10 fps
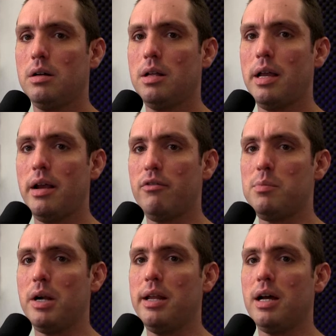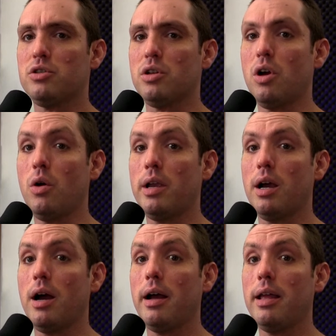Hey, everybody, how's it going?
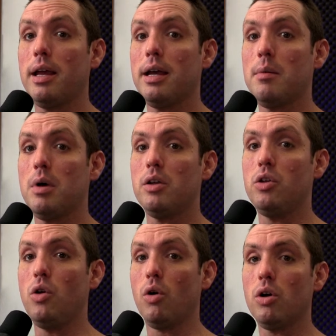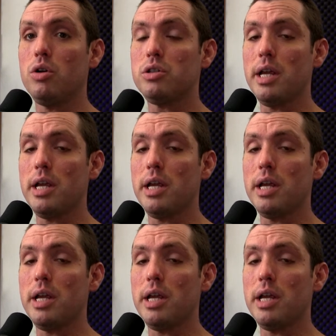I am your host,